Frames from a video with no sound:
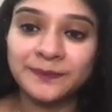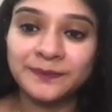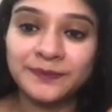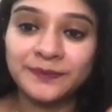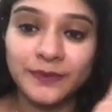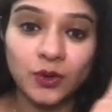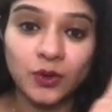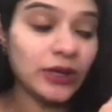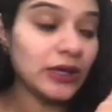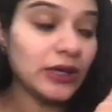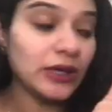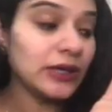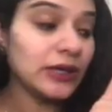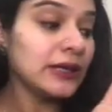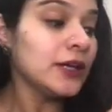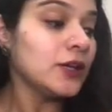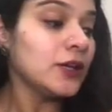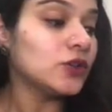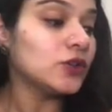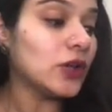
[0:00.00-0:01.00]
Okay,
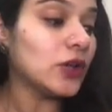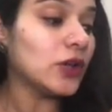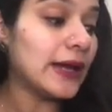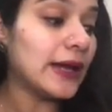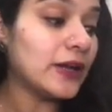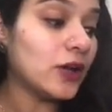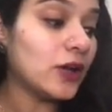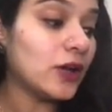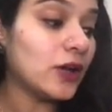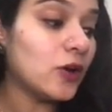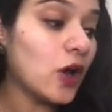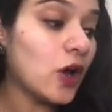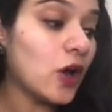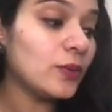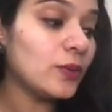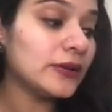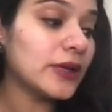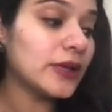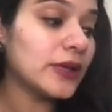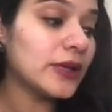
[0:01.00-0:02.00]
so and along with
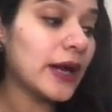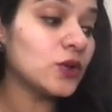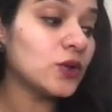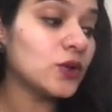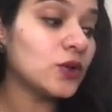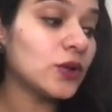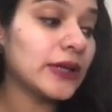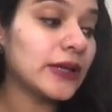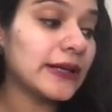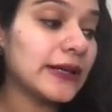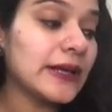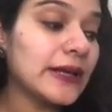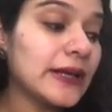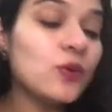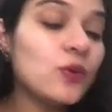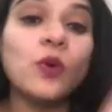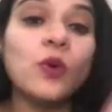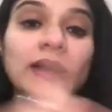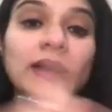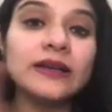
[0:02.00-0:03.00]
that you are getting
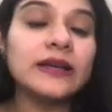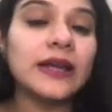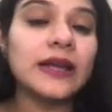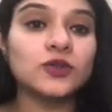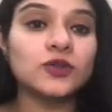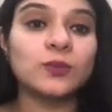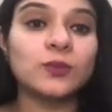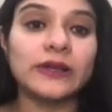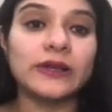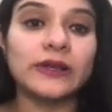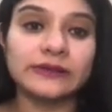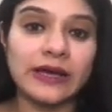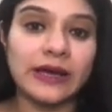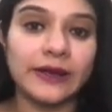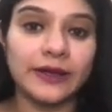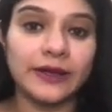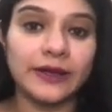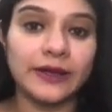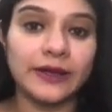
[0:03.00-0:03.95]
one H plus ion,